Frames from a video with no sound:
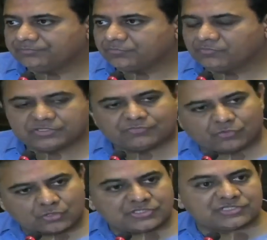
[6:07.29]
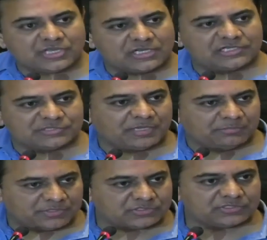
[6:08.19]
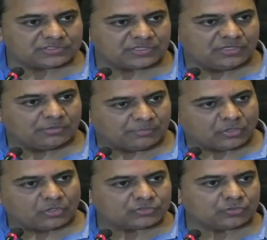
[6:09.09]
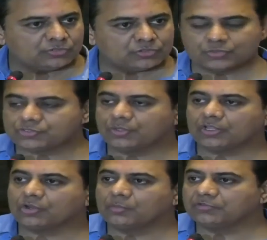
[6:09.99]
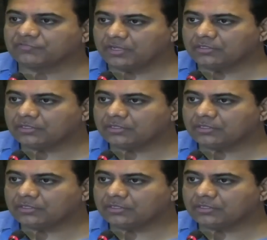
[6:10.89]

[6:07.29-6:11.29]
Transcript: which of course is JLL's main business, but also on the socio-economic front,